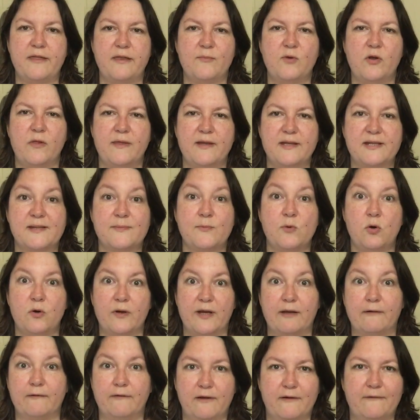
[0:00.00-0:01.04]
them on this
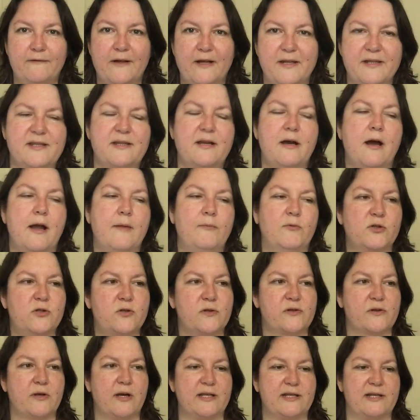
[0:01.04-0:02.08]
morning for the first time, which
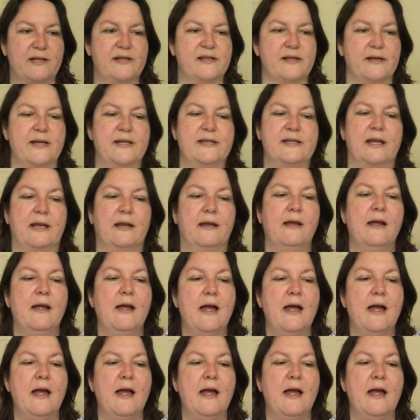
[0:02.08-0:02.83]
was quite exciting.